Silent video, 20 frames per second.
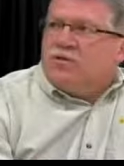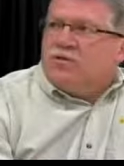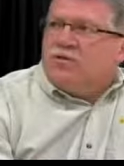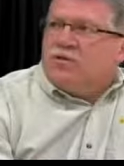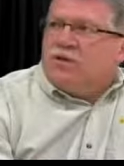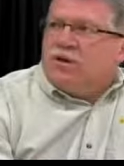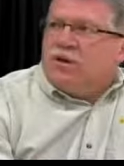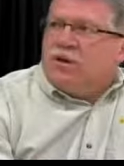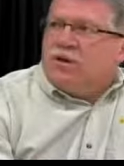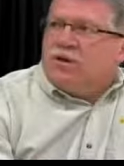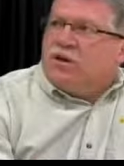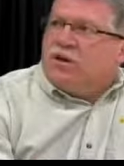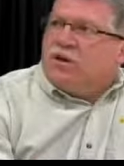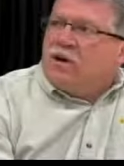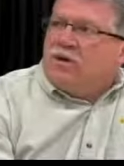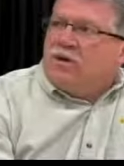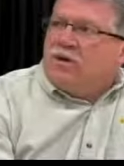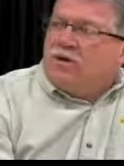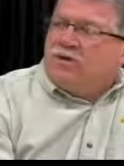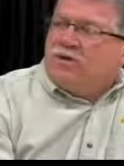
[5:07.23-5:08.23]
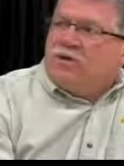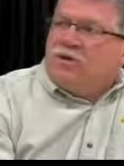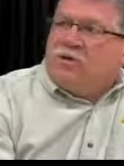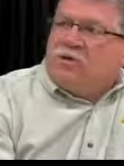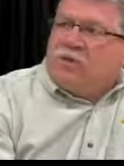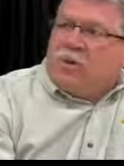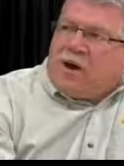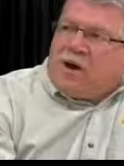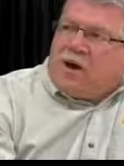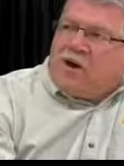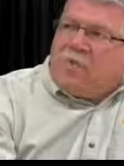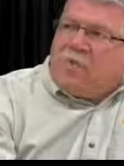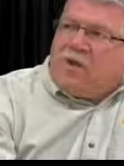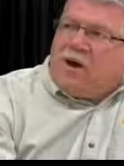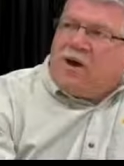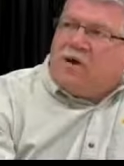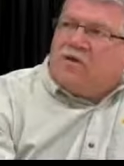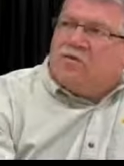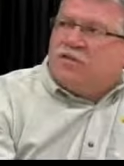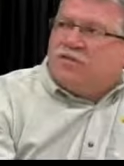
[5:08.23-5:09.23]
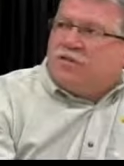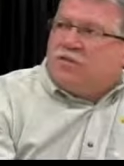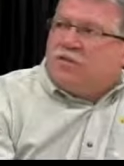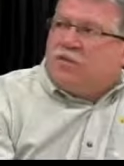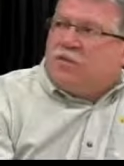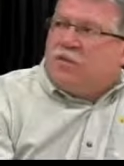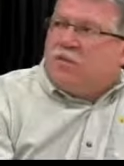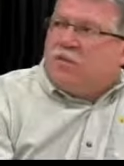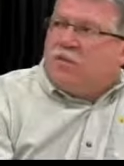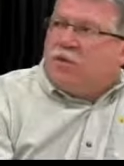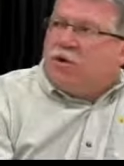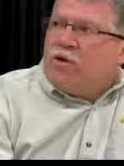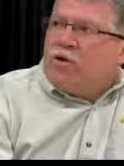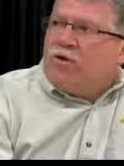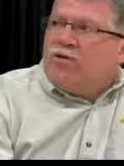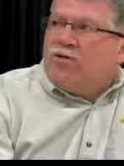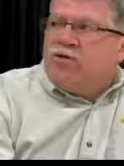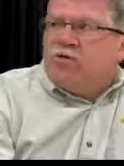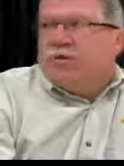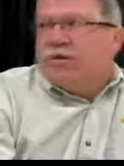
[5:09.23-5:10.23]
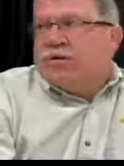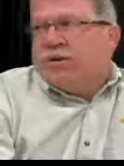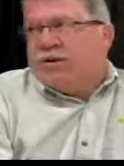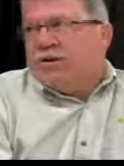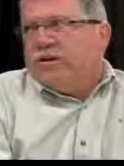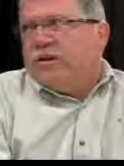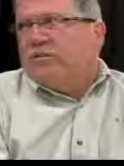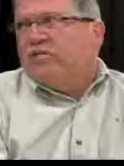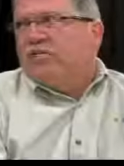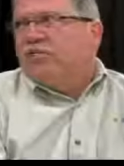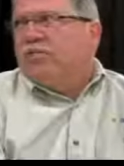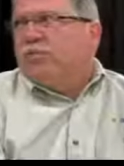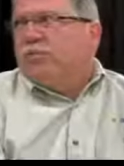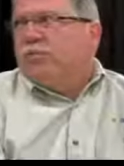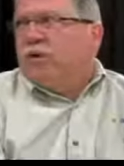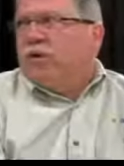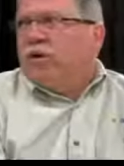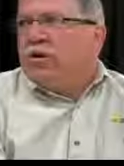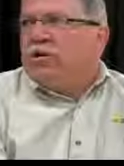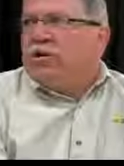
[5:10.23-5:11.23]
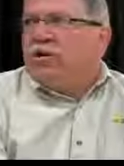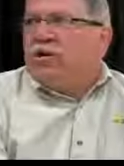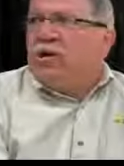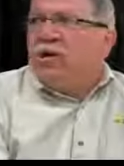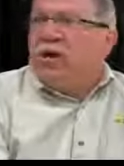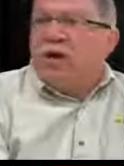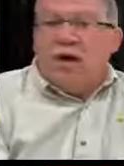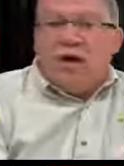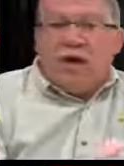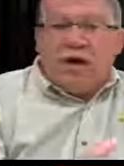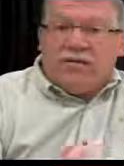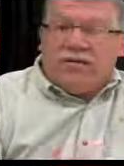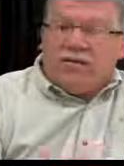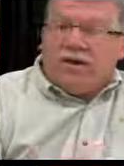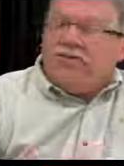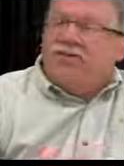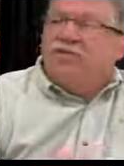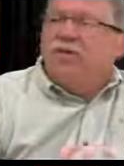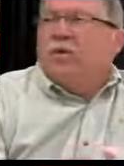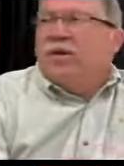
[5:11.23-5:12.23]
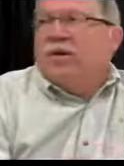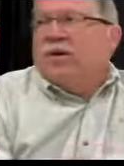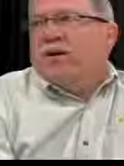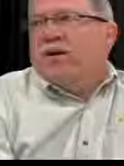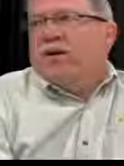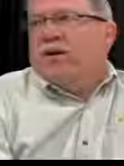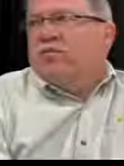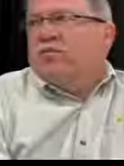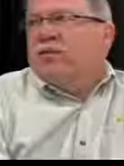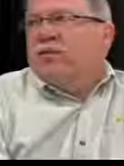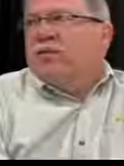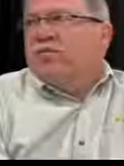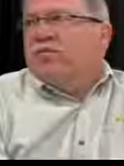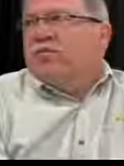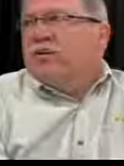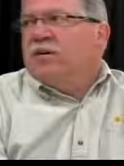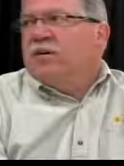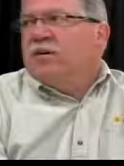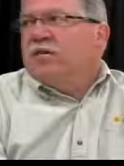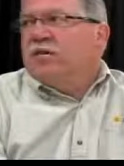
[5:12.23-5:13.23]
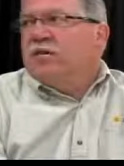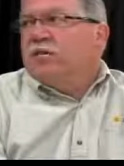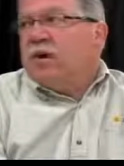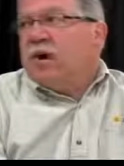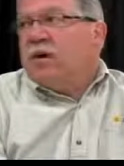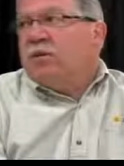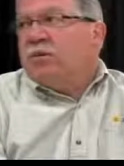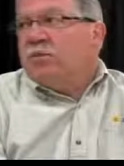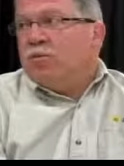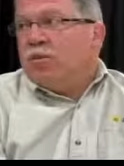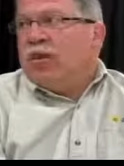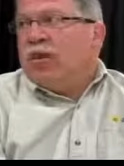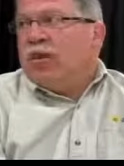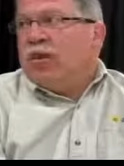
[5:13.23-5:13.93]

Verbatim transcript: so it can go into the biomass or the coal boilers or an industrial boiler and that's a way to get rid of the problem Great.